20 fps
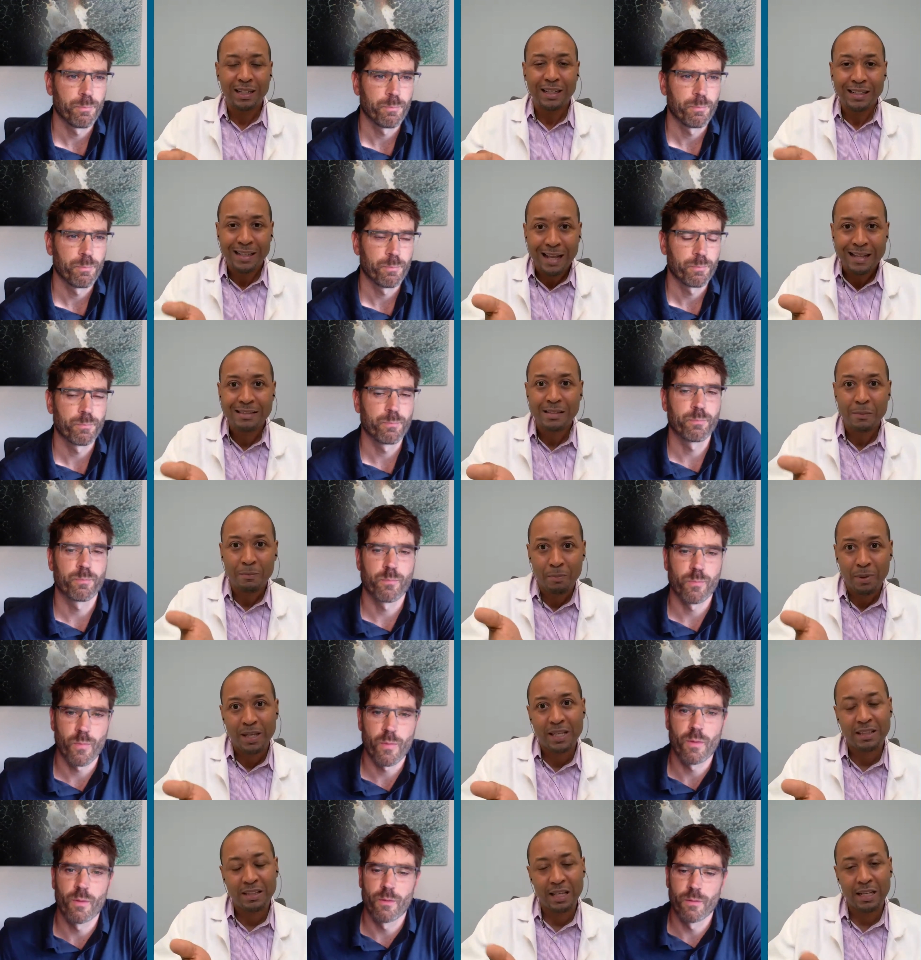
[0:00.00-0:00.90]
Speaker 1: and that's a
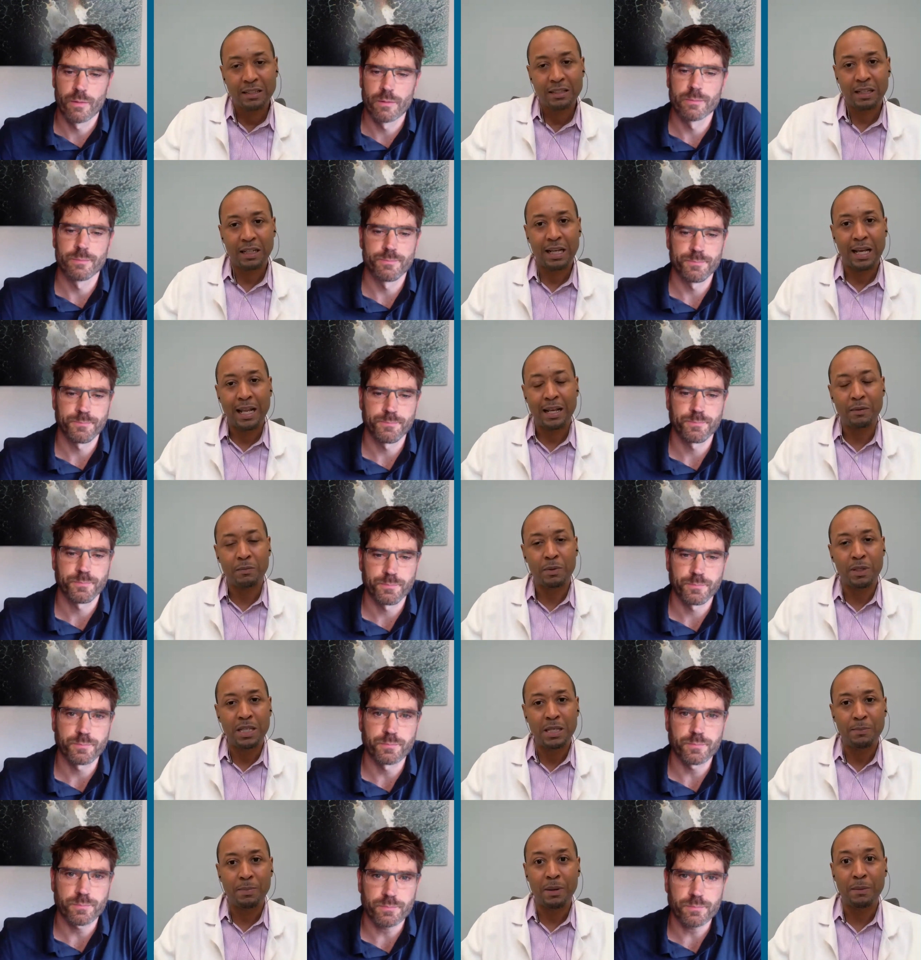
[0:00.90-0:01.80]
big thing to kind of
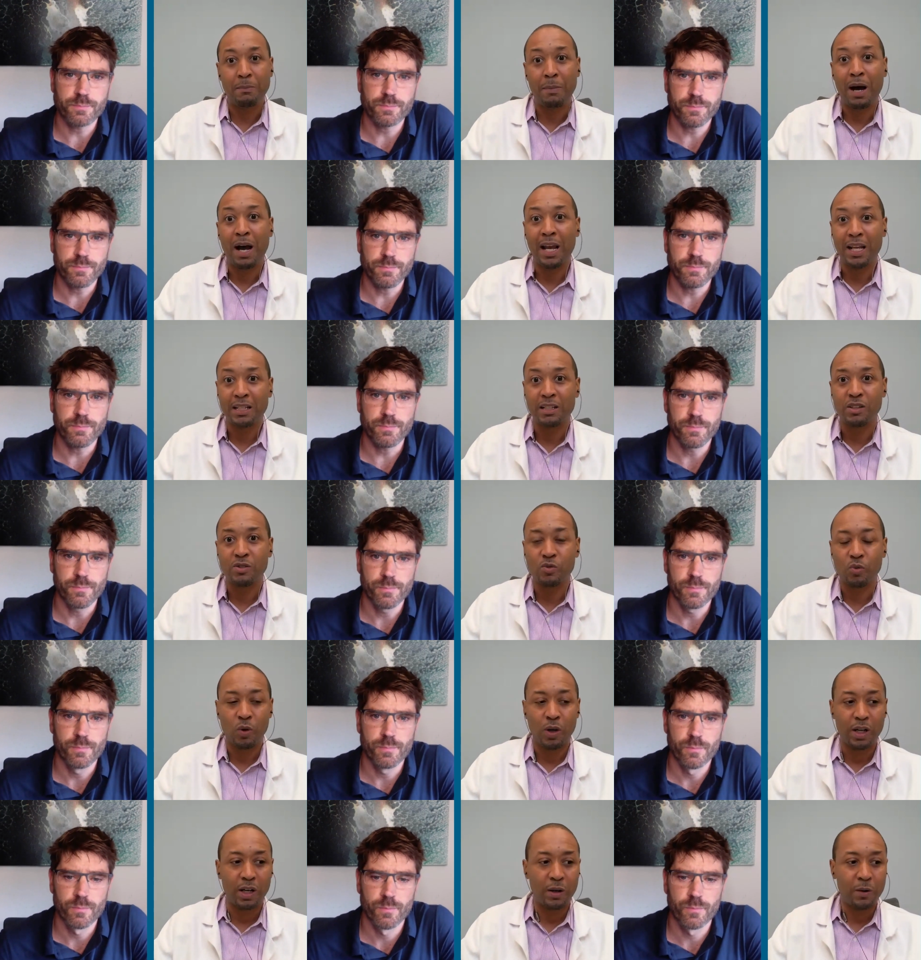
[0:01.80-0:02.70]
keep in mind as
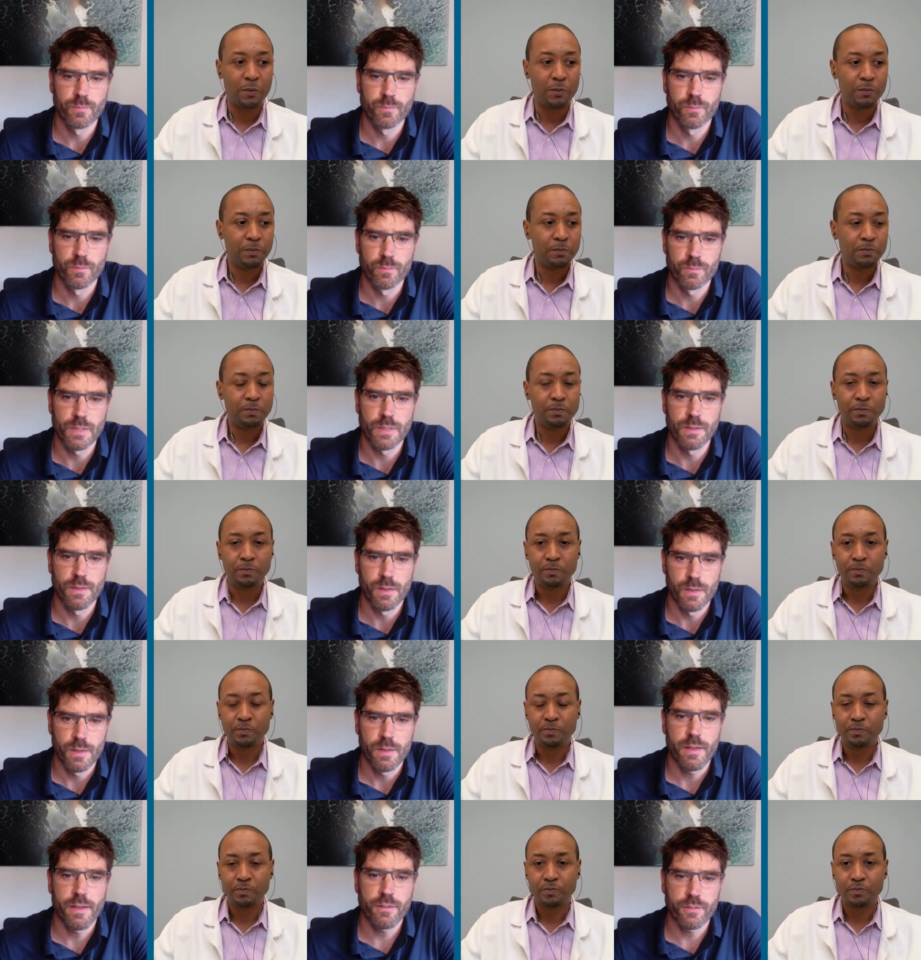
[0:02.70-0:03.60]
well.
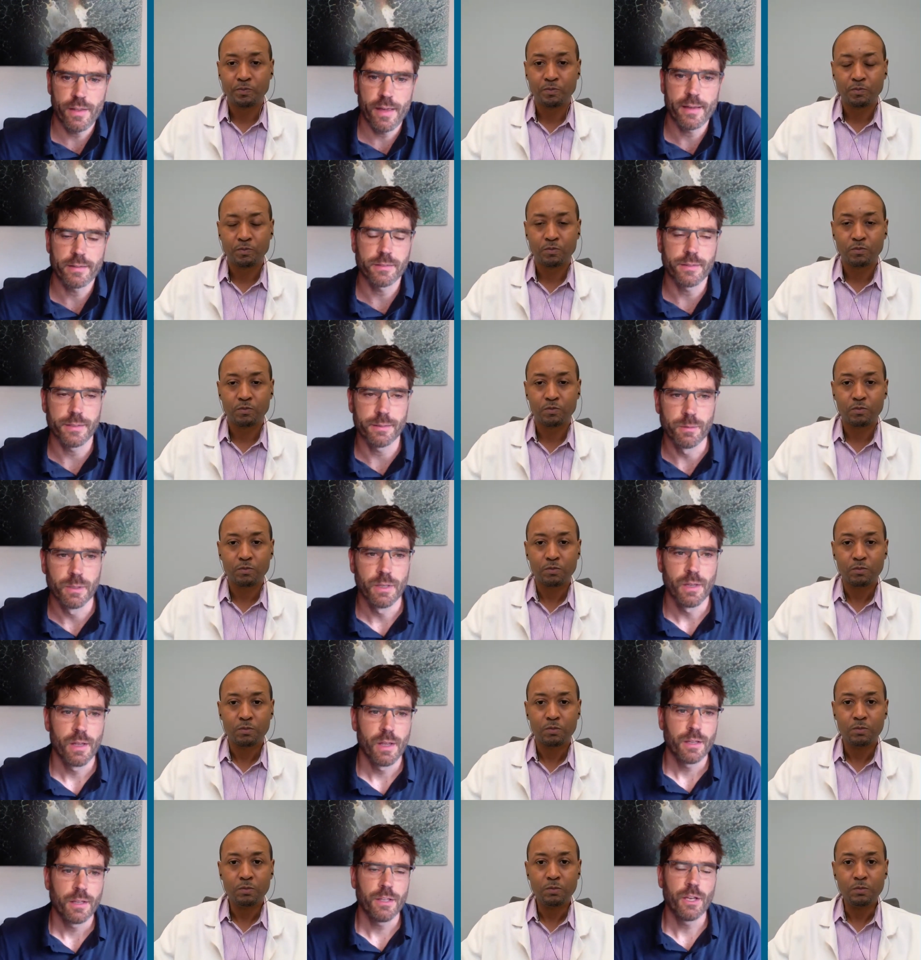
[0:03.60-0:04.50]
Speaker 2: Exactly.
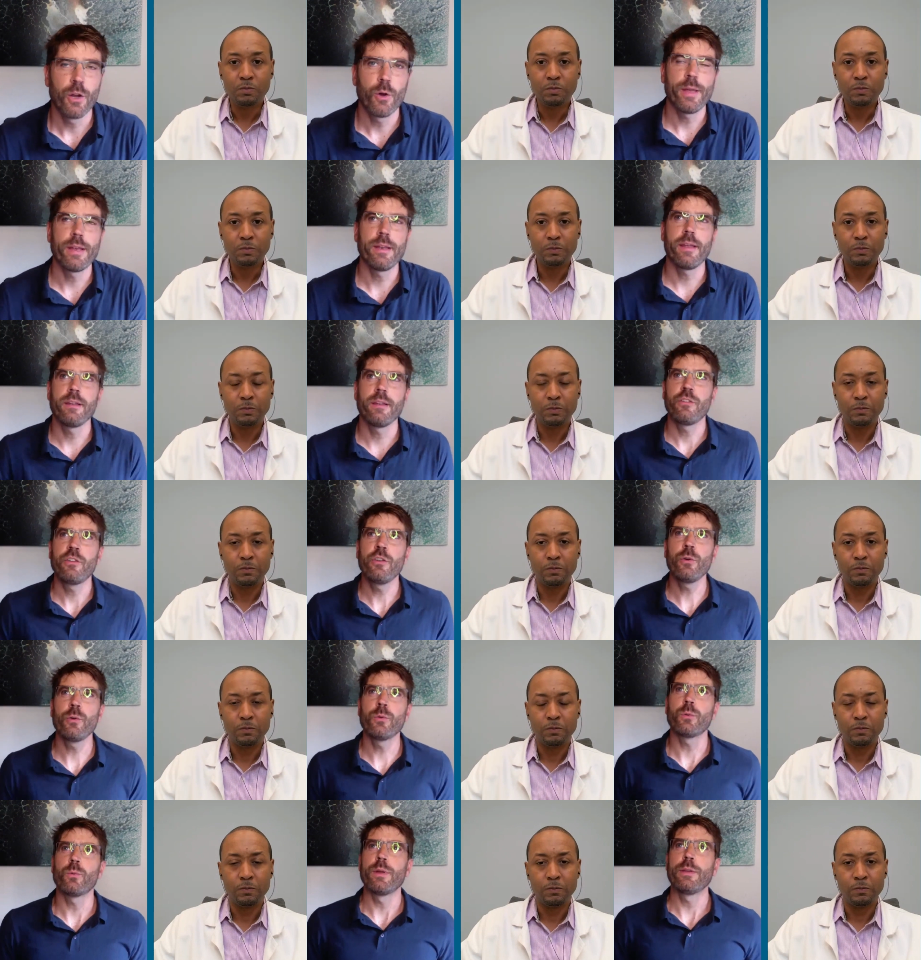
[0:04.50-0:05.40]
You know, and, and
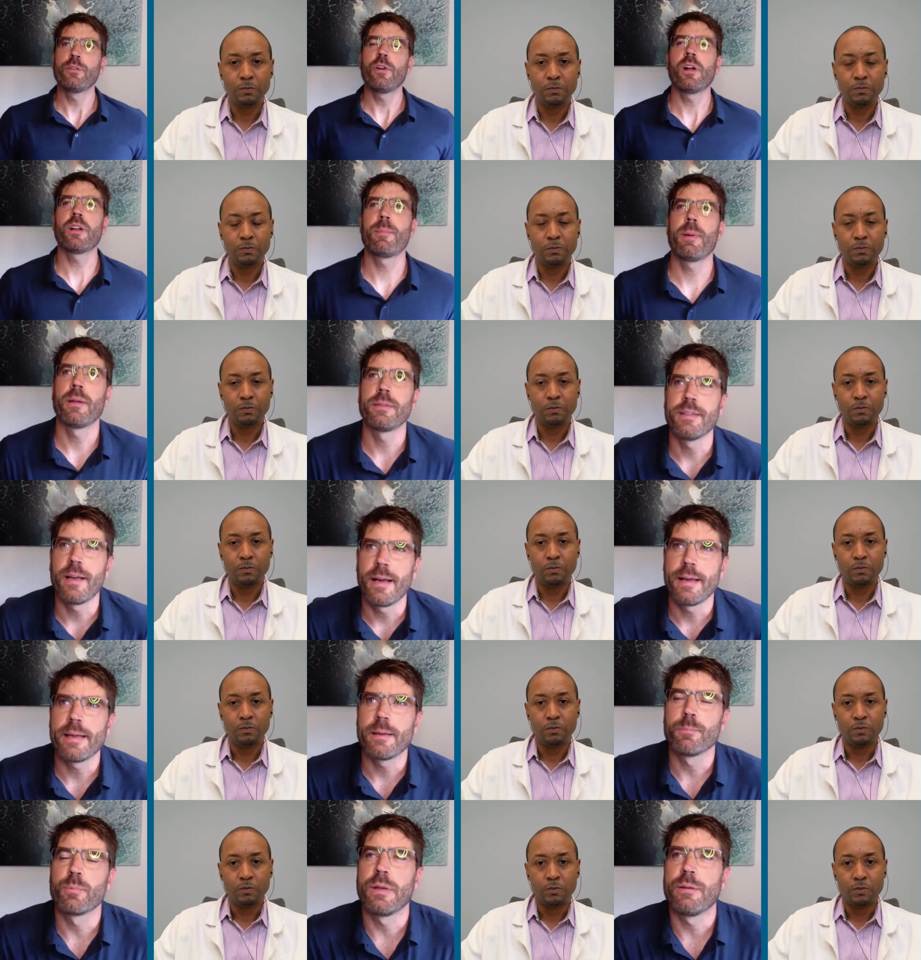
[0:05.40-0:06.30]
two, we talked about
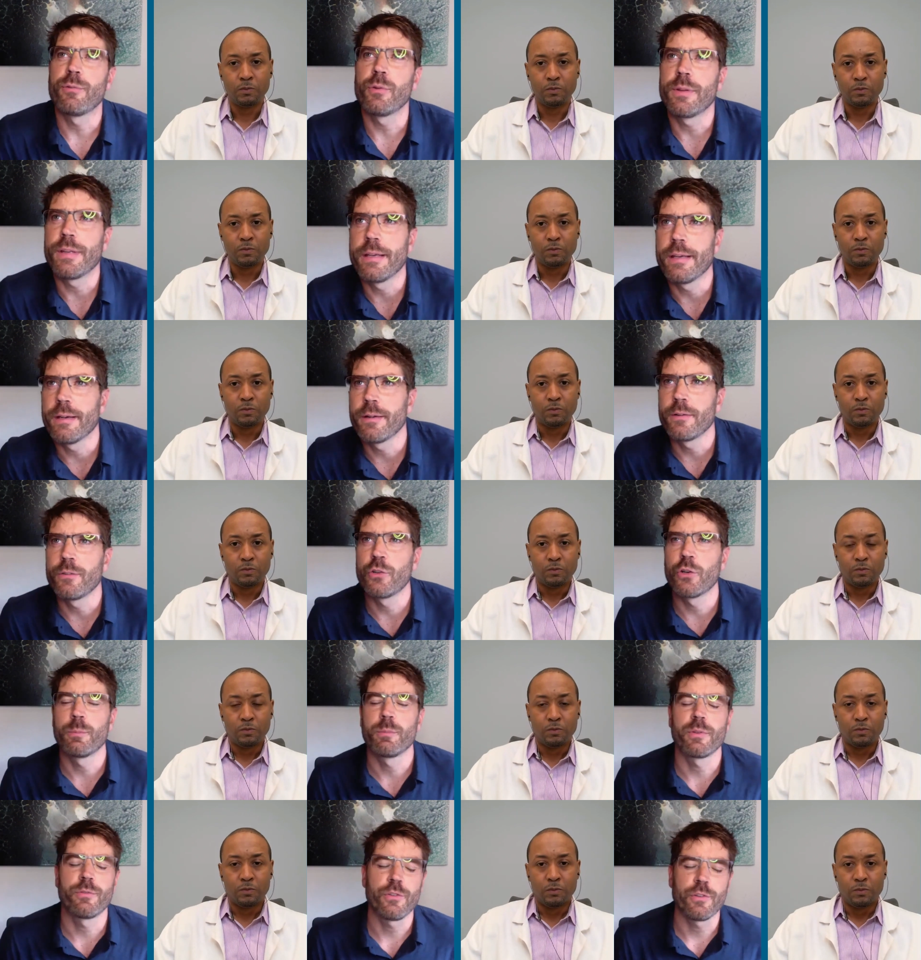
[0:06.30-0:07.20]
diet briefly here in
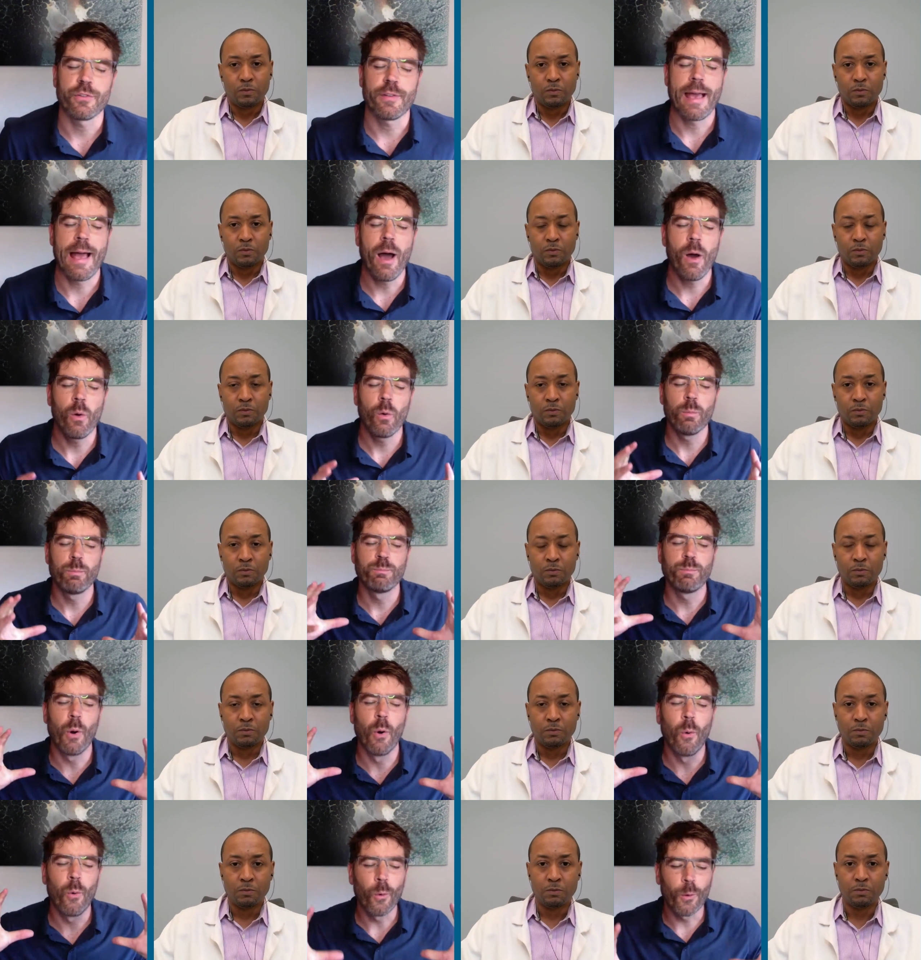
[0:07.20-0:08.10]
terms of just how
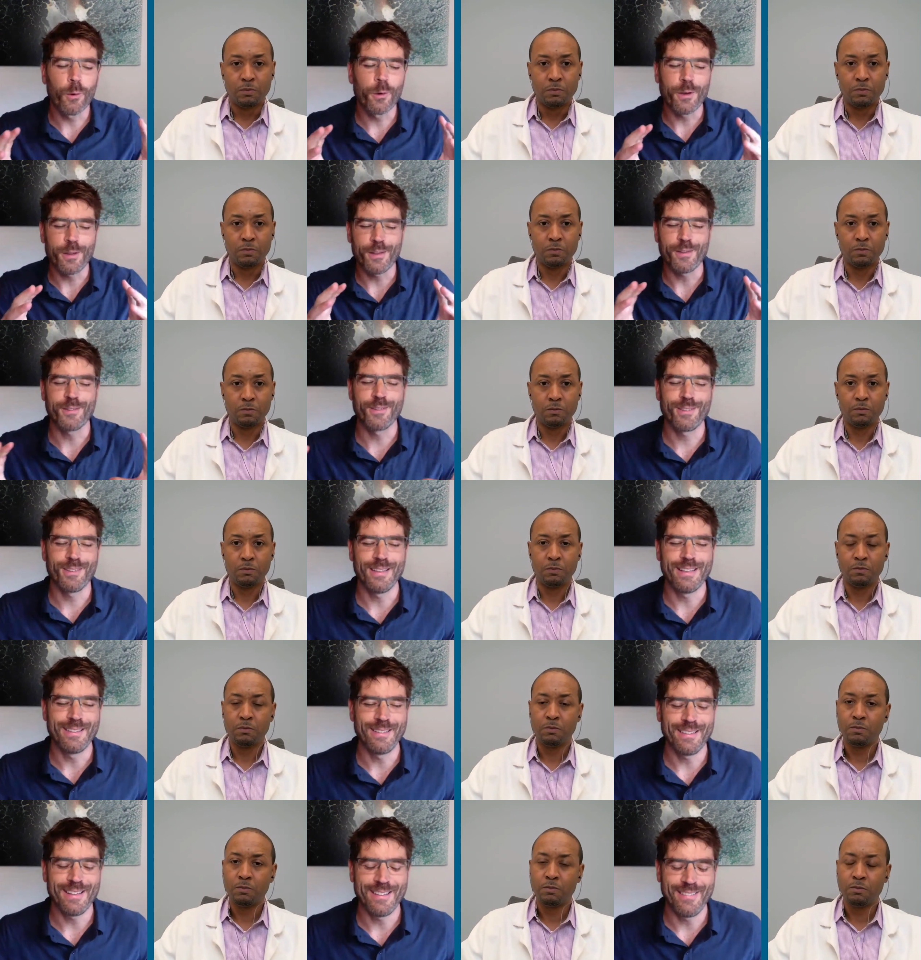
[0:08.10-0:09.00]
poor it is
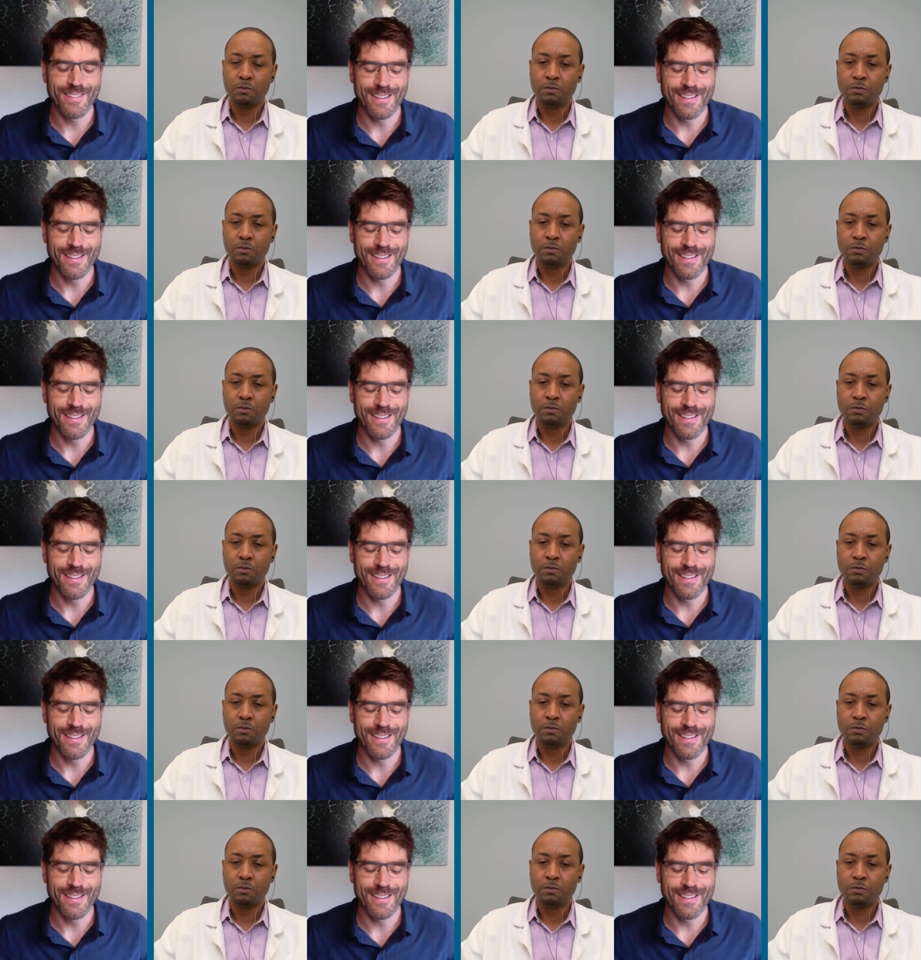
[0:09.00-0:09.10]
in, in the